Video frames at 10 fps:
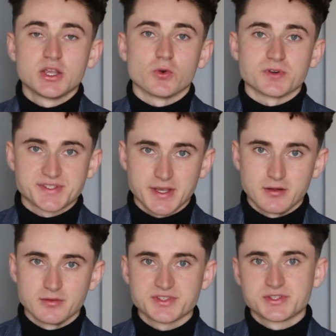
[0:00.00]
your
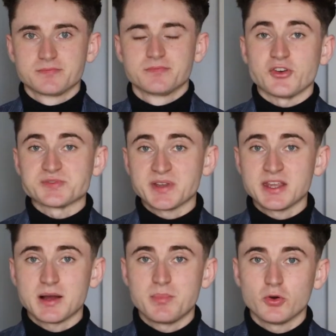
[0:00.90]
sales. Now,
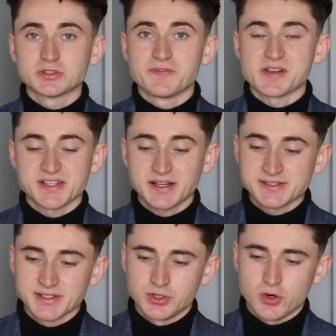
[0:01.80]
speaking about the
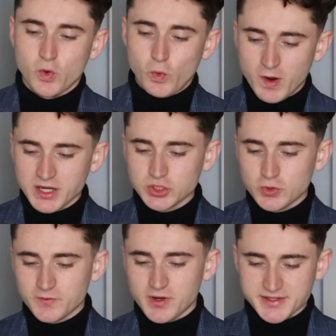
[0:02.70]
second scenario, when
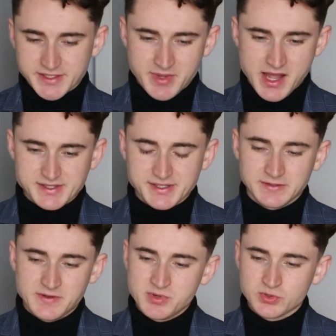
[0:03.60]
you've got some ads
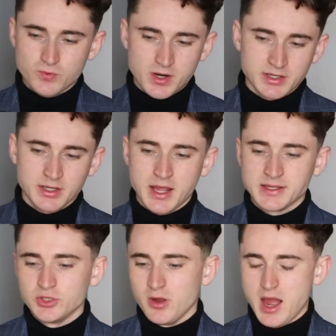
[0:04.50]
and they've been running
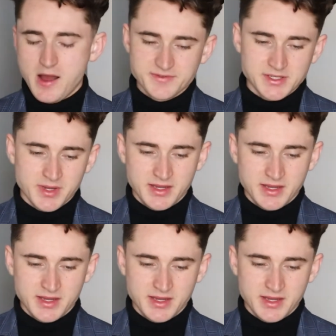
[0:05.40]
and you have some